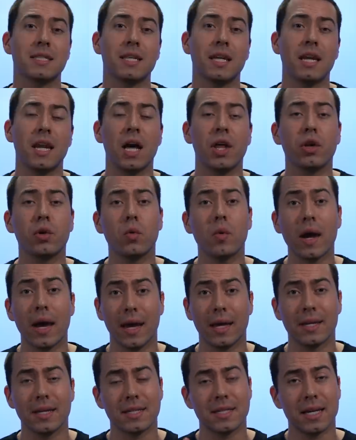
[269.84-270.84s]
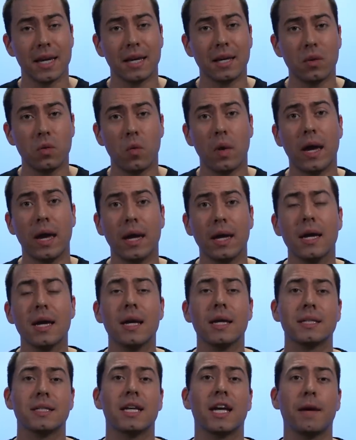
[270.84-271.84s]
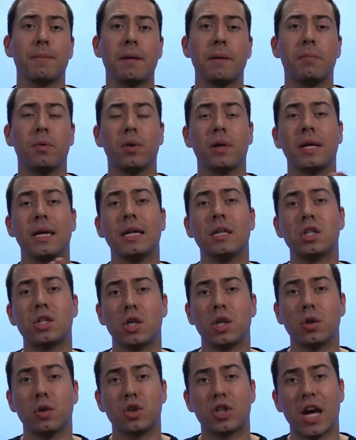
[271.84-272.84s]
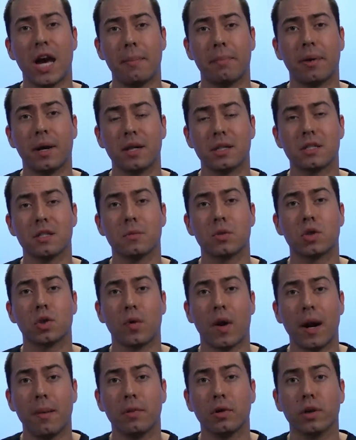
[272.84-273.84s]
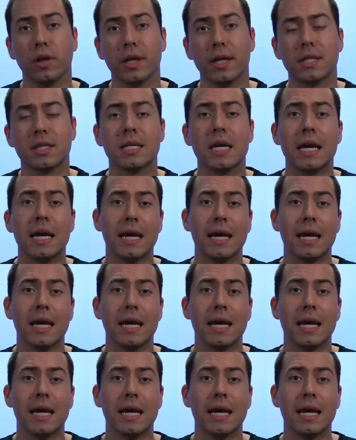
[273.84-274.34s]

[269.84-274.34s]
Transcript: is another way, the second way to get people into your chatbot subscriber list